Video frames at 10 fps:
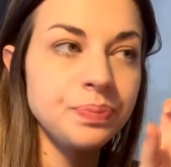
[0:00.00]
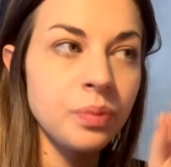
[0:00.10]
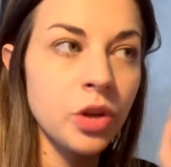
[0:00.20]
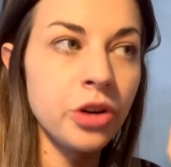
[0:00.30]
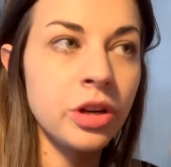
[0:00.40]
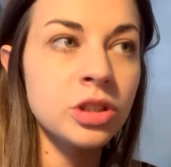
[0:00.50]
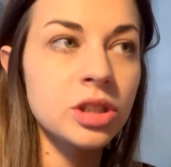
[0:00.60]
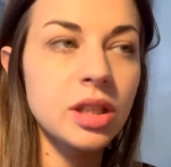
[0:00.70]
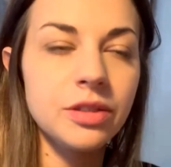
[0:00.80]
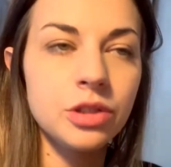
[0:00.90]
You're not just,
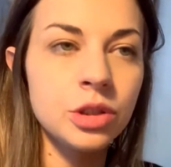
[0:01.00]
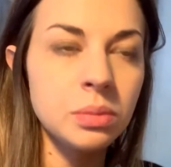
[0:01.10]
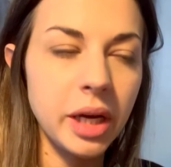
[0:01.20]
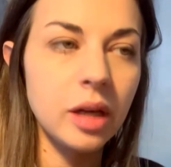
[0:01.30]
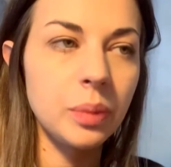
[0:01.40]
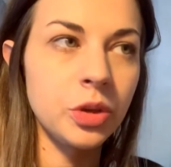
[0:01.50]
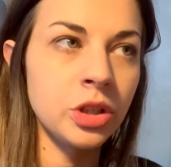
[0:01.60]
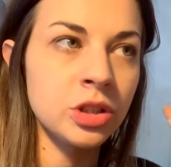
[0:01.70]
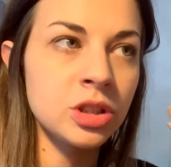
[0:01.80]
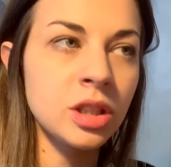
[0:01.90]
if you do makeup, you're not
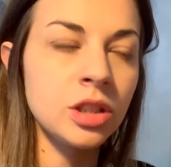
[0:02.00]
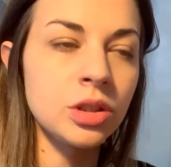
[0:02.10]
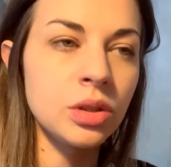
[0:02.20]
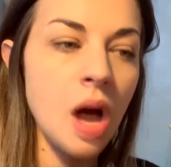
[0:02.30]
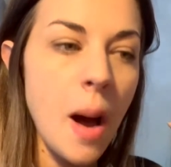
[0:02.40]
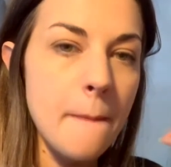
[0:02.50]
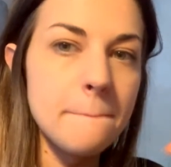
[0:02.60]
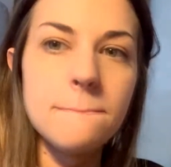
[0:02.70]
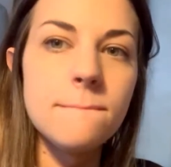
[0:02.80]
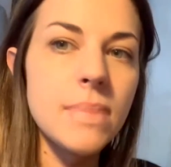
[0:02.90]
just gonna do
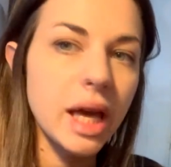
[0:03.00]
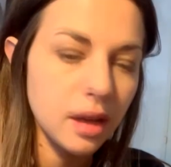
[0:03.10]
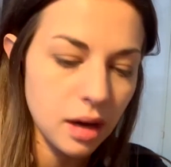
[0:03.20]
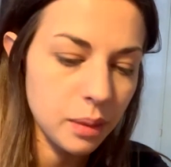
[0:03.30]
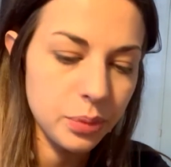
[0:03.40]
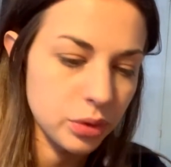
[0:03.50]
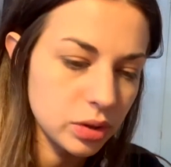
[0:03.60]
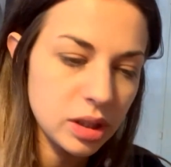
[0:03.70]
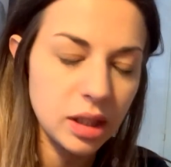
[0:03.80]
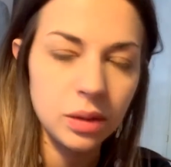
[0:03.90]
makeup
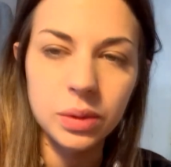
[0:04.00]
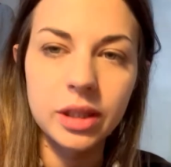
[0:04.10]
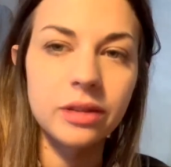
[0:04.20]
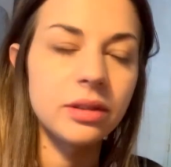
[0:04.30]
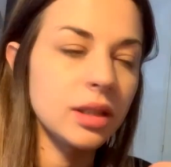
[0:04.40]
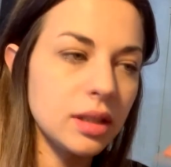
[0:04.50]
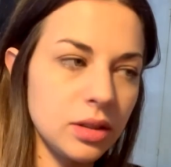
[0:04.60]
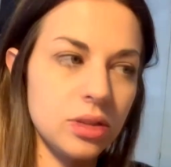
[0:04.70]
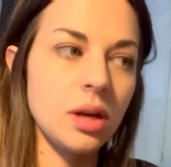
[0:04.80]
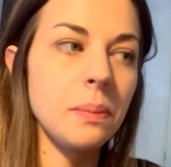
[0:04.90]
routine, whatever.
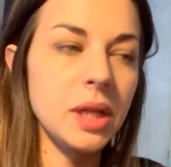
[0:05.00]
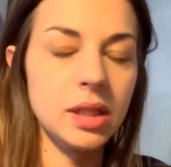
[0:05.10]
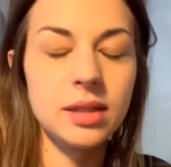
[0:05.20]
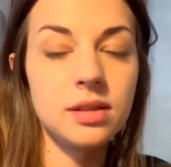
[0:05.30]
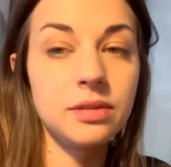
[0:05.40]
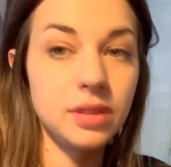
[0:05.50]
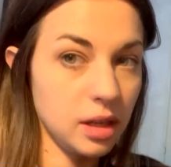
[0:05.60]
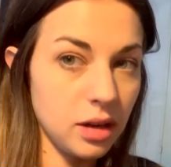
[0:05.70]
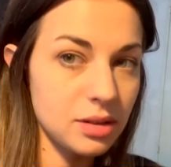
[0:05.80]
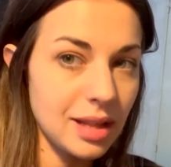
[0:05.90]
There's a millions of
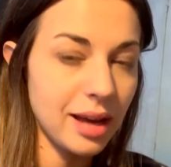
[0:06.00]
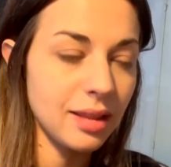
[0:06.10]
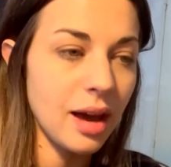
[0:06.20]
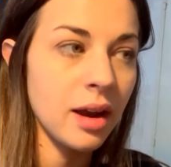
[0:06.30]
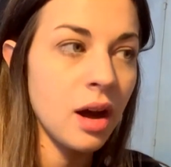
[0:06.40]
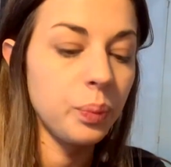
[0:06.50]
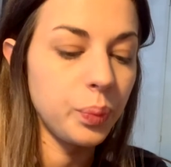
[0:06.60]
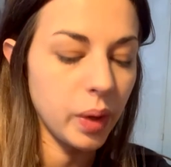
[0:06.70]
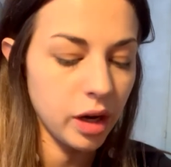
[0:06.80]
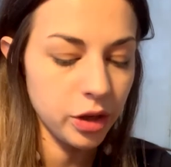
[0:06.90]
videos like that,
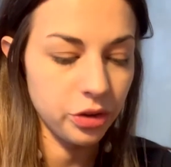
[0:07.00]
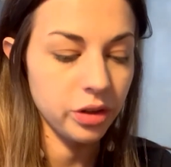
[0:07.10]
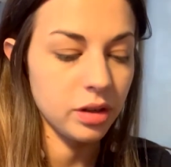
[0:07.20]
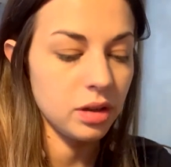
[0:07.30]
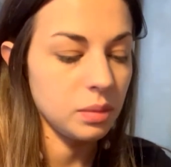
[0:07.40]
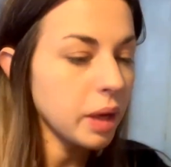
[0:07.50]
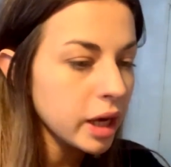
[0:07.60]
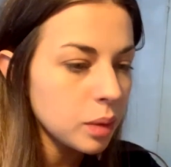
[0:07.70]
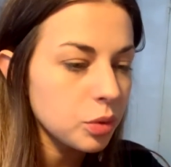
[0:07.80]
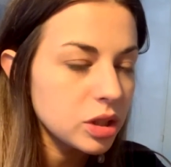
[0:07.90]
but you're gonna do
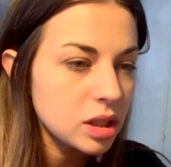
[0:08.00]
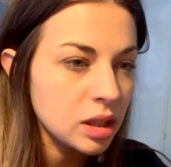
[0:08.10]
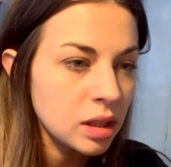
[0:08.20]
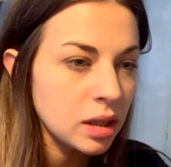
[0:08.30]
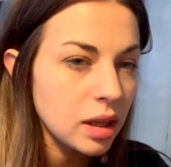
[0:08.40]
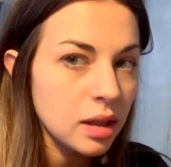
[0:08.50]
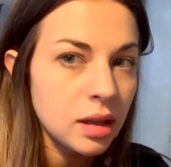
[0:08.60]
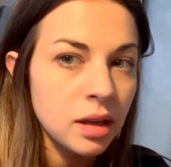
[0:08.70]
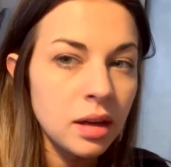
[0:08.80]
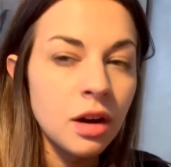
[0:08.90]
makeup routine and
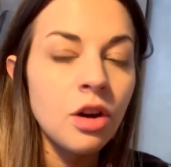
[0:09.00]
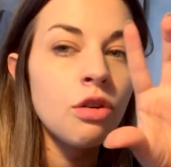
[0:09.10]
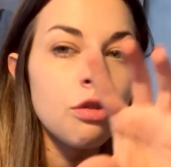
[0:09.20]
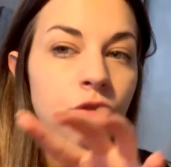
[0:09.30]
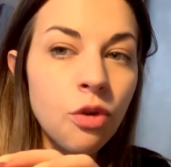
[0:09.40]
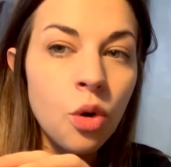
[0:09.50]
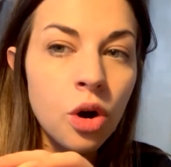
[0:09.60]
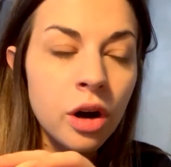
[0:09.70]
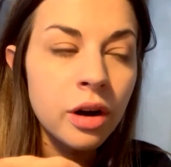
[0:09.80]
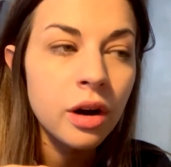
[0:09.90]
then
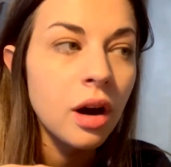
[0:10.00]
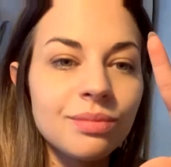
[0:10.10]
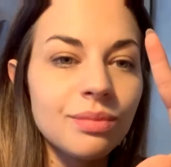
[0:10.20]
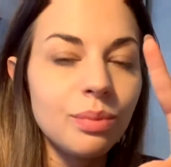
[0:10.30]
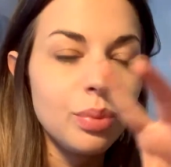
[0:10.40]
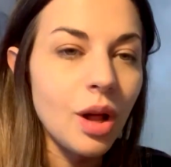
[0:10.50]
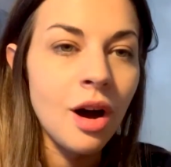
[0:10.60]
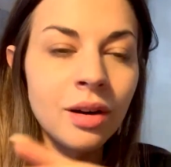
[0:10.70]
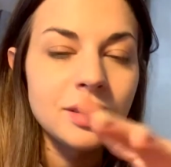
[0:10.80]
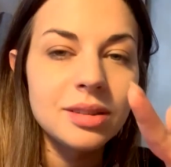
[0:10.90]
4
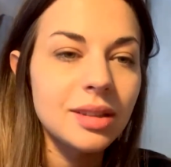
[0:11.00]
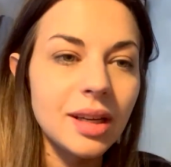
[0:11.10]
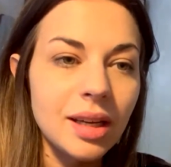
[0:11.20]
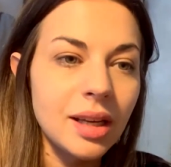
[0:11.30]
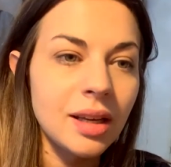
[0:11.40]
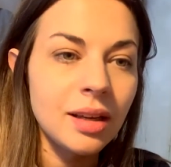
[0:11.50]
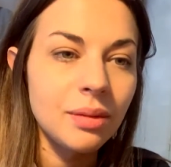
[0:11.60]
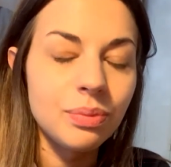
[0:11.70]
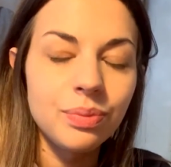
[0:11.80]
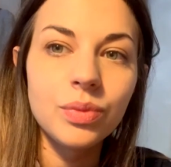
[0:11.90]
blonde skinny,
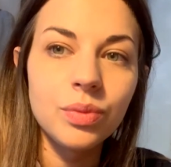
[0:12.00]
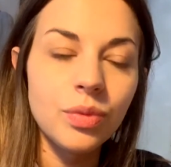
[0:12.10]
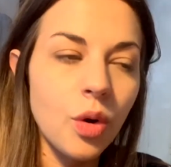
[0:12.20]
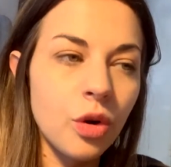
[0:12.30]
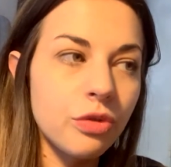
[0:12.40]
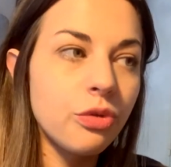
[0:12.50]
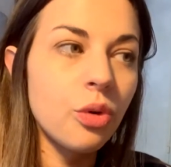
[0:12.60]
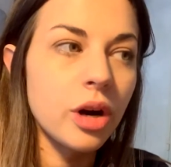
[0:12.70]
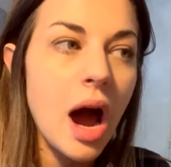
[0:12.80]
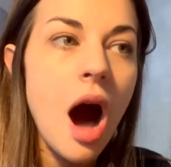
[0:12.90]
or
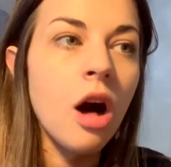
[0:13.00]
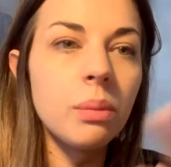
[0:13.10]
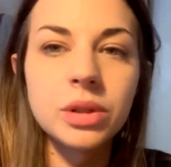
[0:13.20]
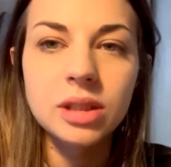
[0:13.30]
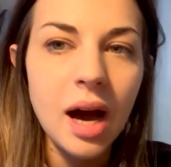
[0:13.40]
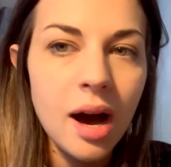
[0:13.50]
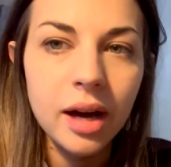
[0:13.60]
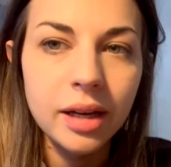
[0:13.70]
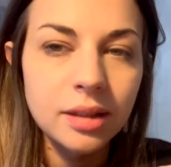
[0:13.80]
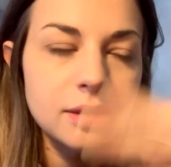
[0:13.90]
4 almond
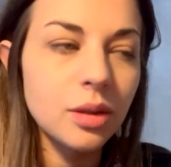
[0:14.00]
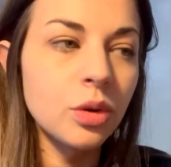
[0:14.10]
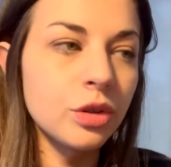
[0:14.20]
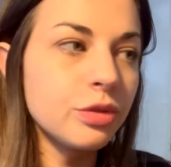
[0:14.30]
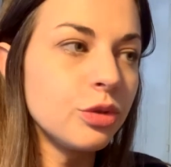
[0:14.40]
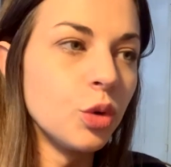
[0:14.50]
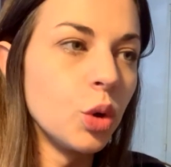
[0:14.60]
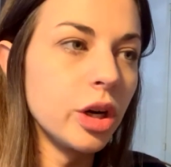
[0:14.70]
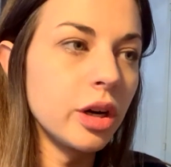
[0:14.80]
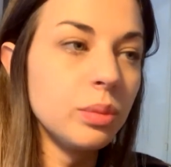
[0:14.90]
eyes, or
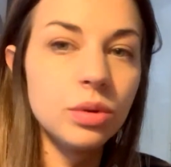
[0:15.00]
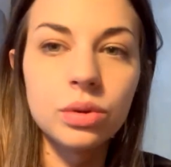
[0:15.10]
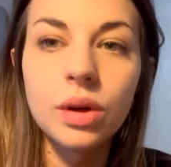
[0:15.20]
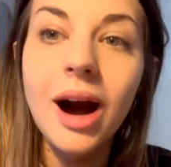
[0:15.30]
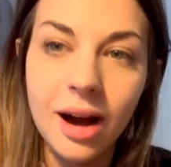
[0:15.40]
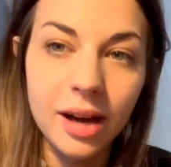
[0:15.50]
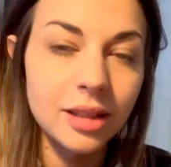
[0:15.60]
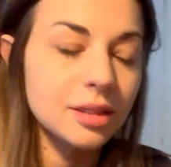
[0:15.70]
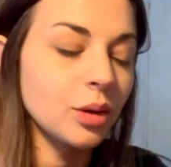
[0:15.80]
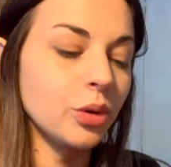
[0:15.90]
4 blue
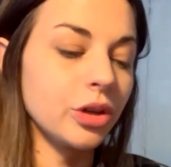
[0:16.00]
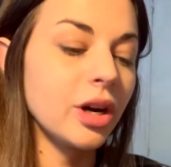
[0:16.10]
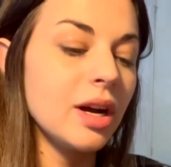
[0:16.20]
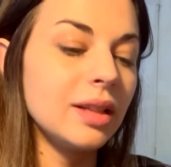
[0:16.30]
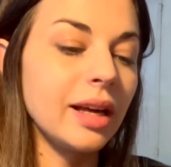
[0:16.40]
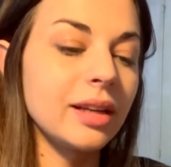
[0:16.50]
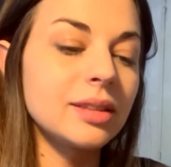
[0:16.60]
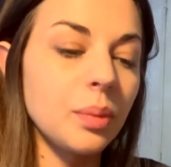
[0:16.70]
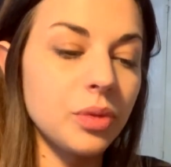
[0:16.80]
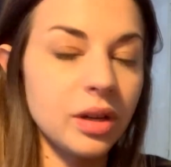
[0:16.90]
eyes, or like
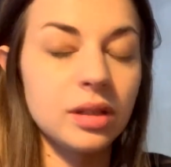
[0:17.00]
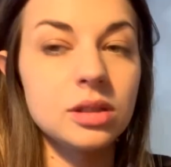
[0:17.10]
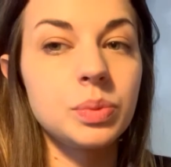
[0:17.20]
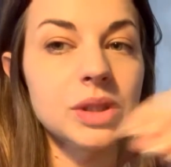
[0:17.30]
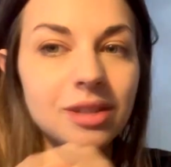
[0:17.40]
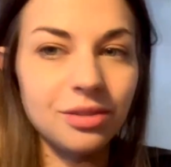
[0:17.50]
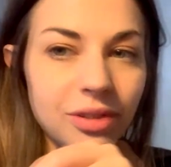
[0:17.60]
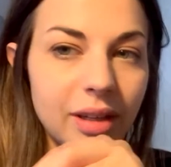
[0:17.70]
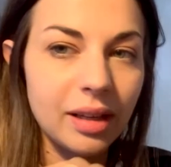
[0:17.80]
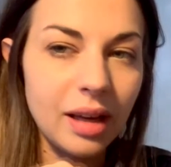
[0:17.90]
something
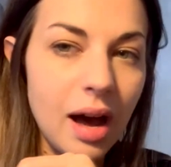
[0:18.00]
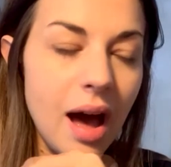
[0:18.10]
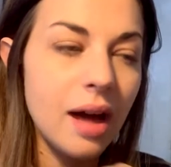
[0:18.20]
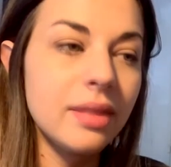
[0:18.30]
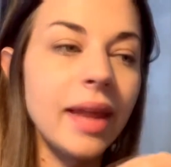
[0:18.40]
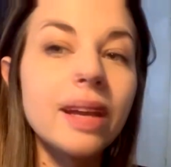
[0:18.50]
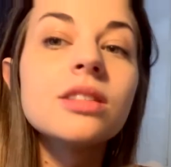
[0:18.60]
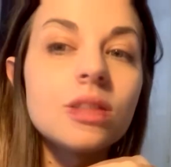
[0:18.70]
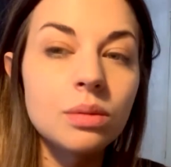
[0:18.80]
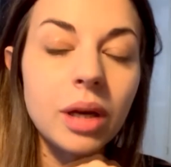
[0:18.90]
specific next
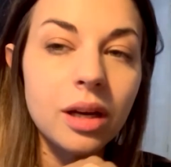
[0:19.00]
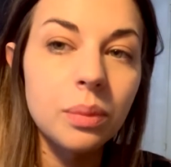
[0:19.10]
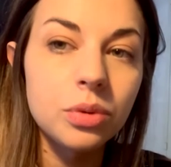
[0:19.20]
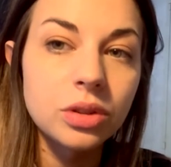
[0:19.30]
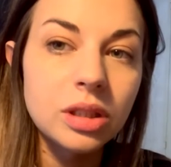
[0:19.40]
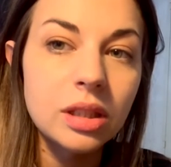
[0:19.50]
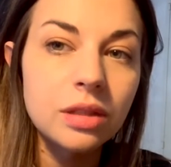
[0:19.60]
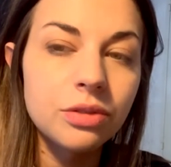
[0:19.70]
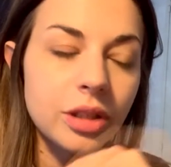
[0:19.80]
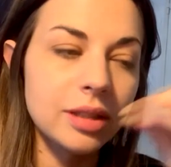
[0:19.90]
to makeup routine.
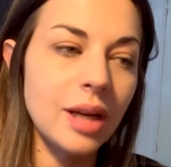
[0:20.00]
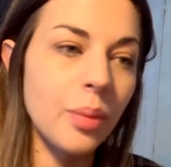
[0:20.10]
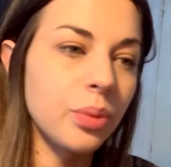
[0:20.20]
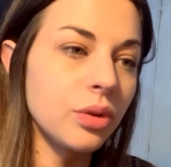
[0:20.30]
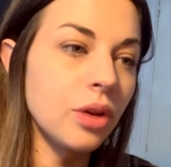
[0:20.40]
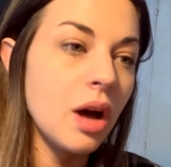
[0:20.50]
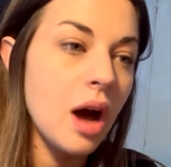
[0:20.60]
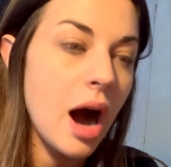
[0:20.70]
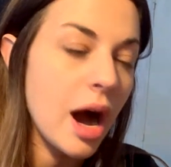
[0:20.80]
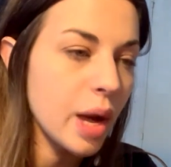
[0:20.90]
For example,
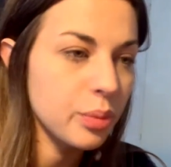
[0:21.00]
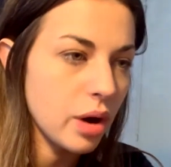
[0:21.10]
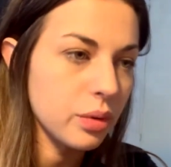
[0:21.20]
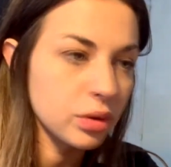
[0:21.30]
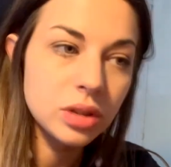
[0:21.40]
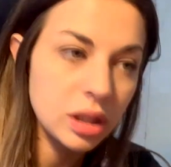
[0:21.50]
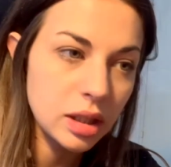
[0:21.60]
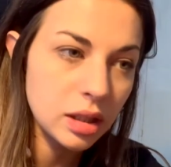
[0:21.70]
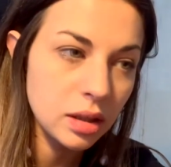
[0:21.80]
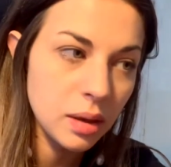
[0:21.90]
eyebrow
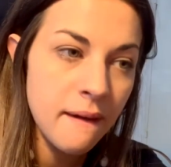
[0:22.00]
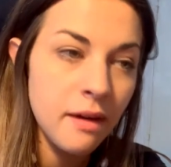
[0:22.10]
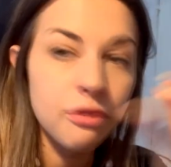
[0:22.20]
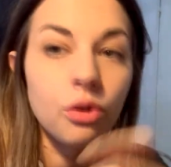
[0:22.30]
routine for